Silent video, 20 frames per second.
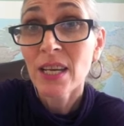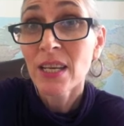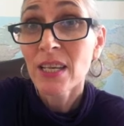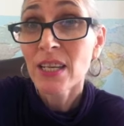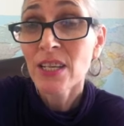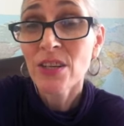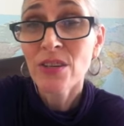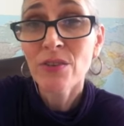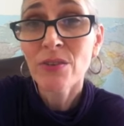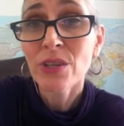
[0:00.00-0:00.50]

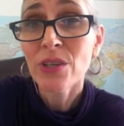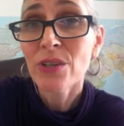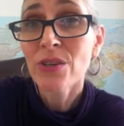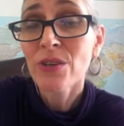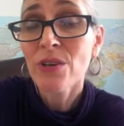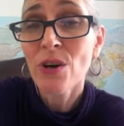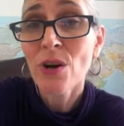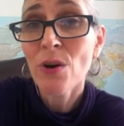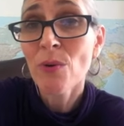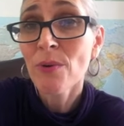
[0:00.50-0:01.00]
You know, your
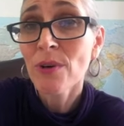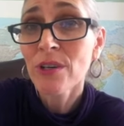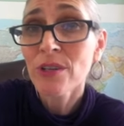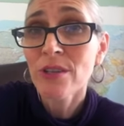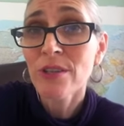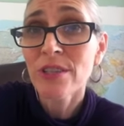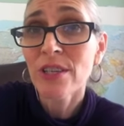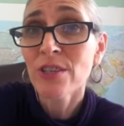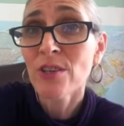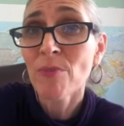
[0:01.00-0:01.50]

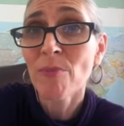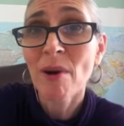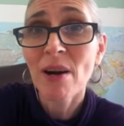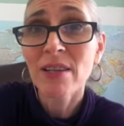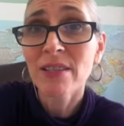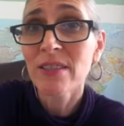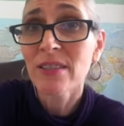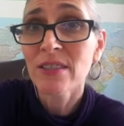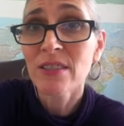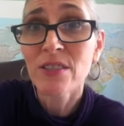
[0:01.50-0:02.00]
coworkers and your
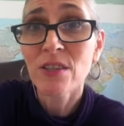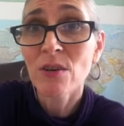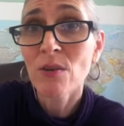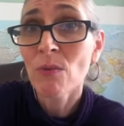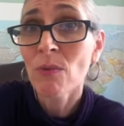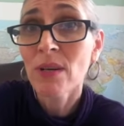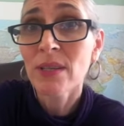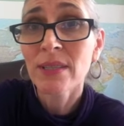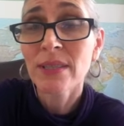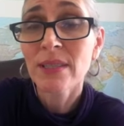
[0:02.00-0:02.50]
bosses don't
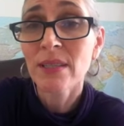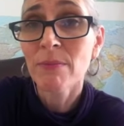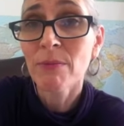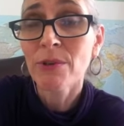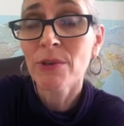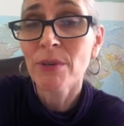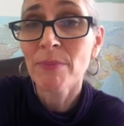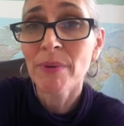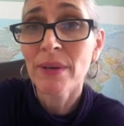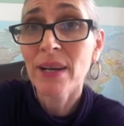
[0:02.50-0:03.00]
want some
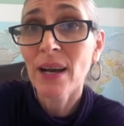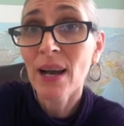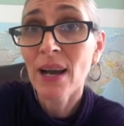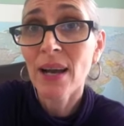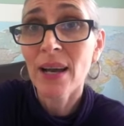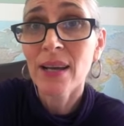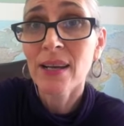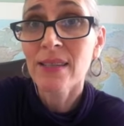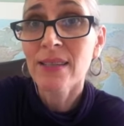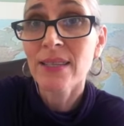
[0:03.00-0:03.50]
creepy
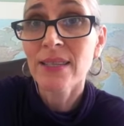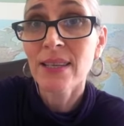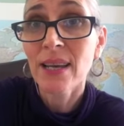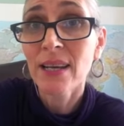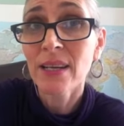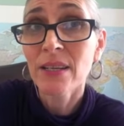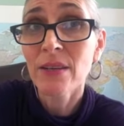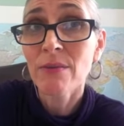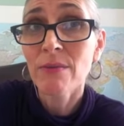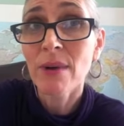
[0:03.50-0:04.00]
guy
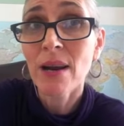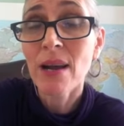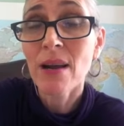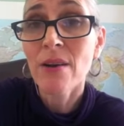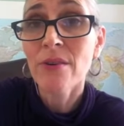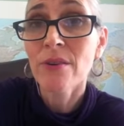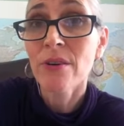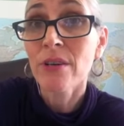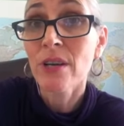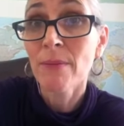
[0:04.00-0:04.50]
standing
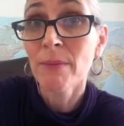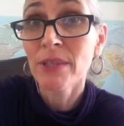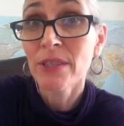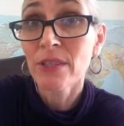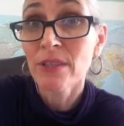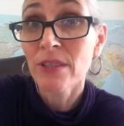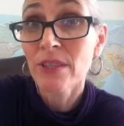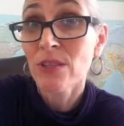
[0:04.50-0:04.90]
around or coming to the